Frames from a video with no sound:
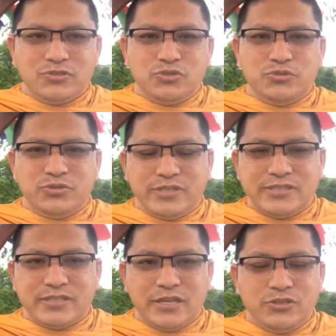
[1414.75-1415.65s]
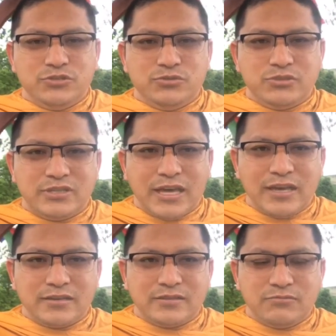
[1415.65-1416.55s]
do this and do
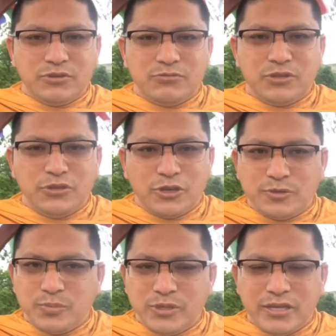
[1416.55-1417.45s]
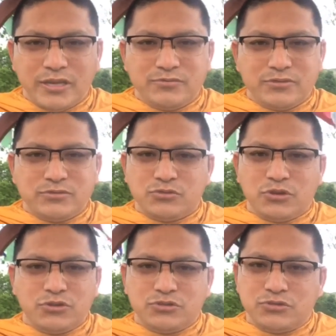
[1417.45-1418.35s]
that, and we will not be able to
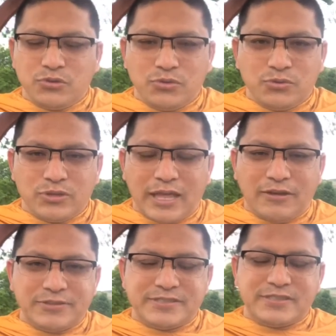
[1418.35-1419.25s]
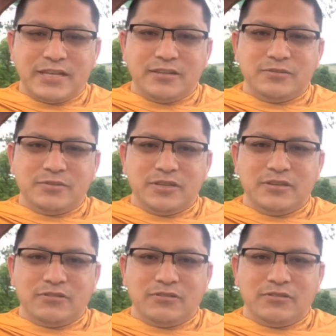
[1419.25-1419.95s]
control ourselves.